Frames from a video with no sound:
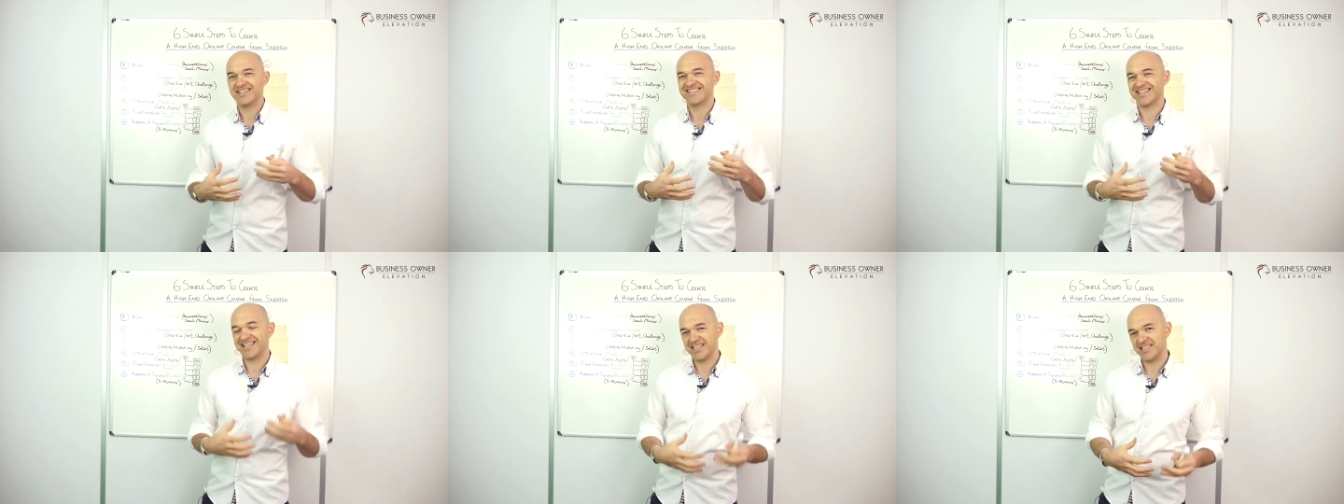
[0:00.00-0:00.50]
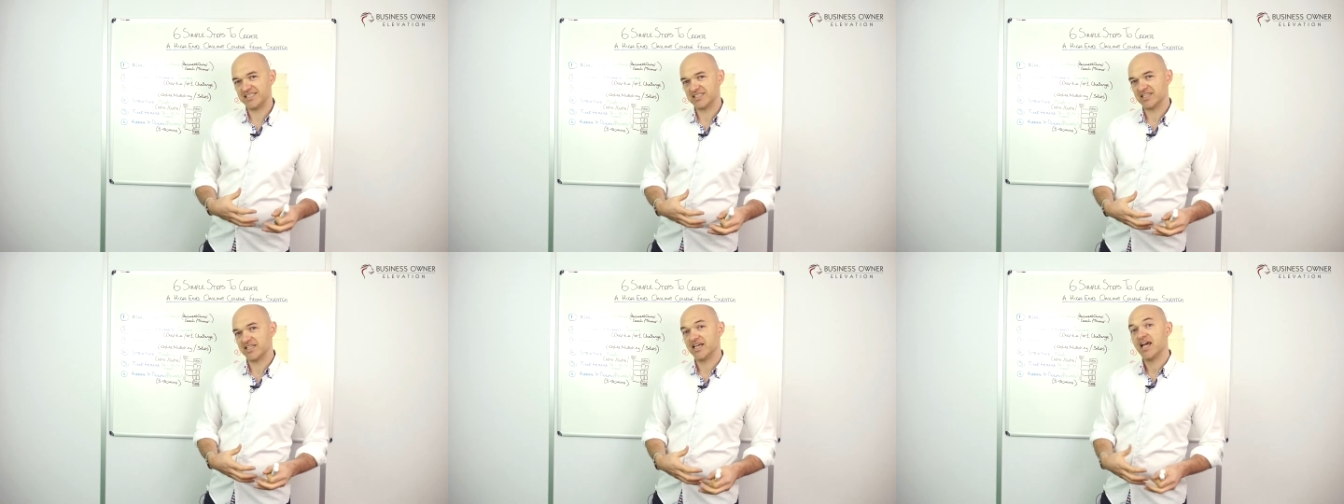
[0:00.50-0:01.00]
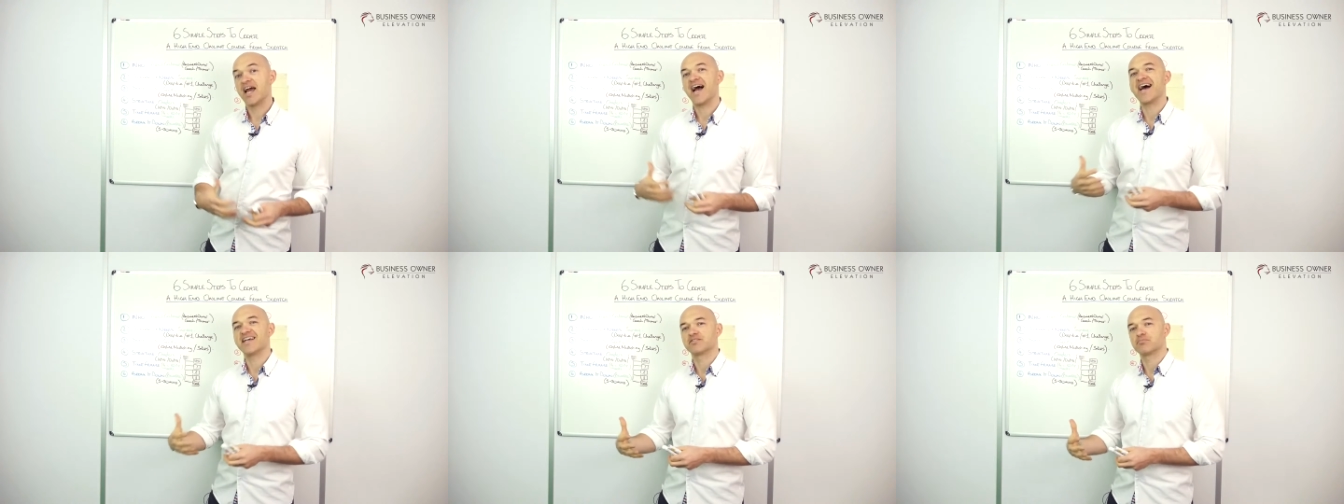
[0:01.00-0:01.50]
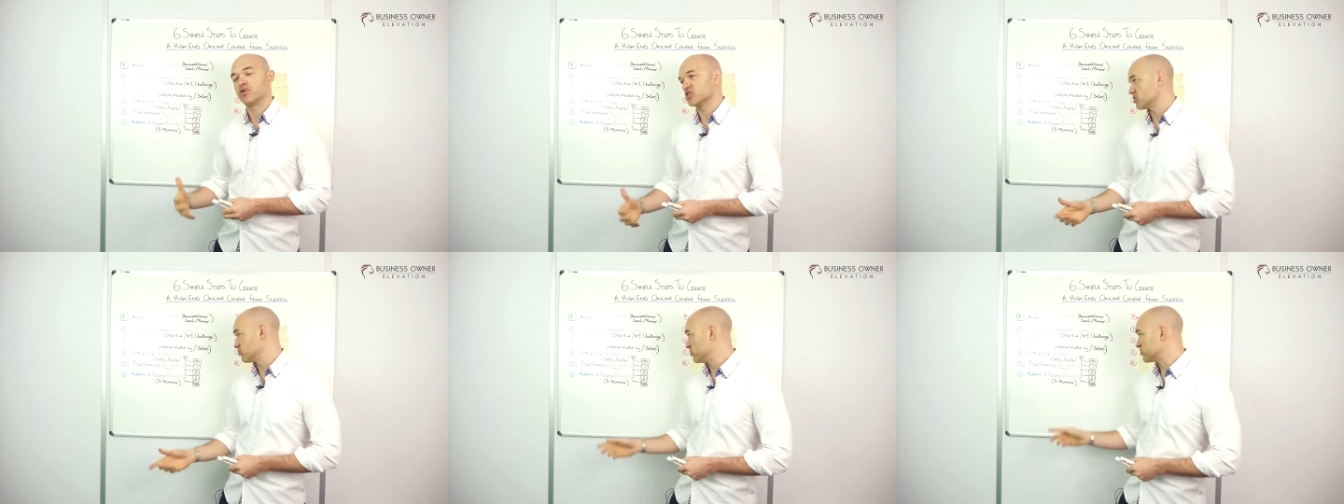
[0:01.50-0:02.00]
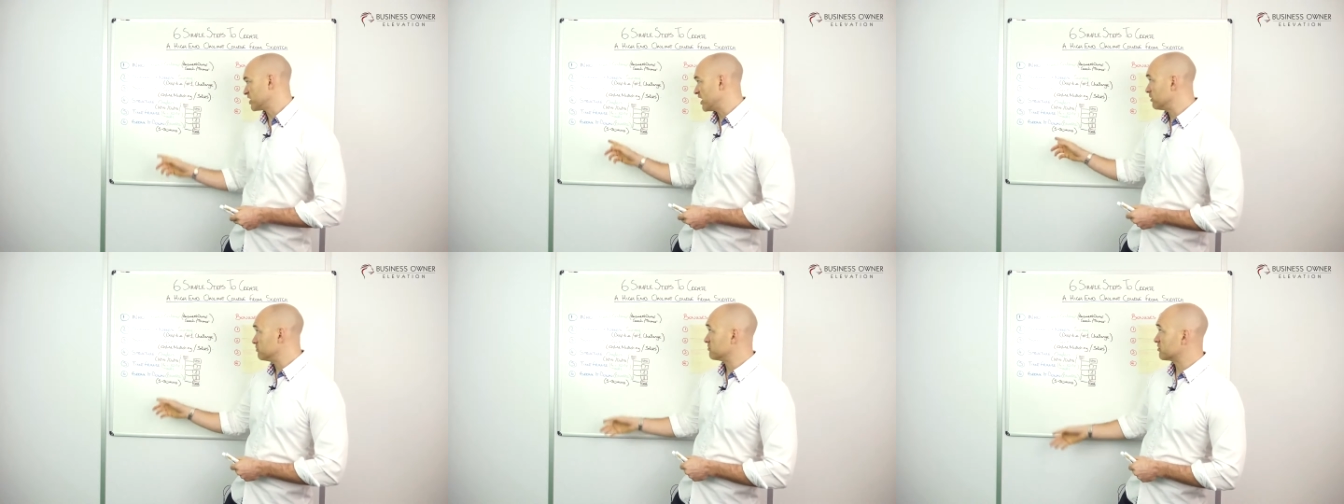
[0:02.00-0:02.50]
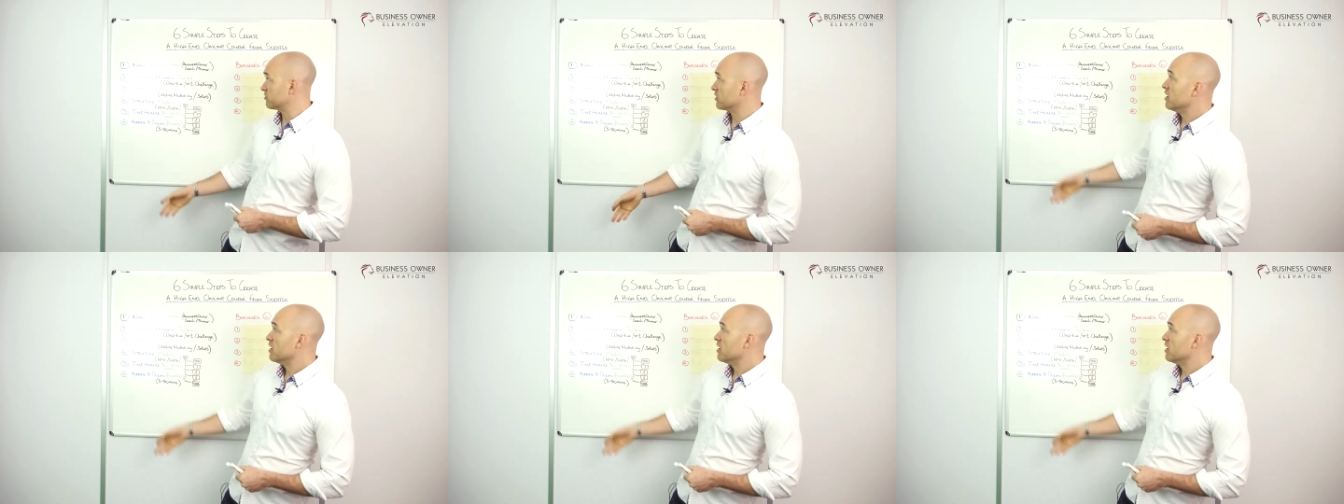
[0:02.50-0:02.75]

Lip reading: as easily as possible to help them through.